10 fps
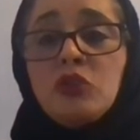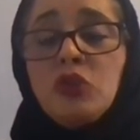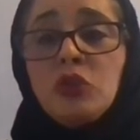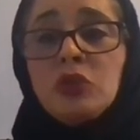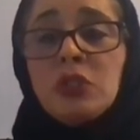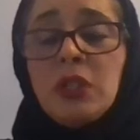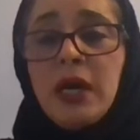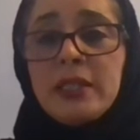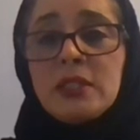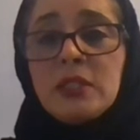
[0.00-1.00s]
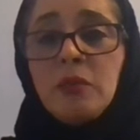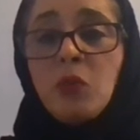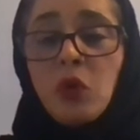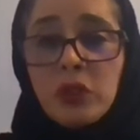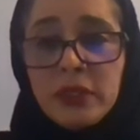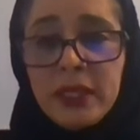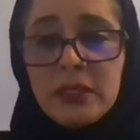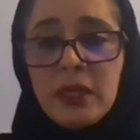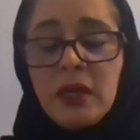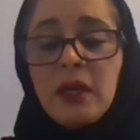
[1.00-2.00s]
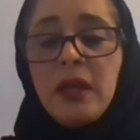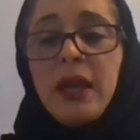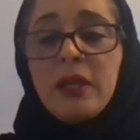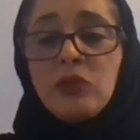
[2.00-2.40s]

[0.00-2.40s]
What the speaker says: to utilize more data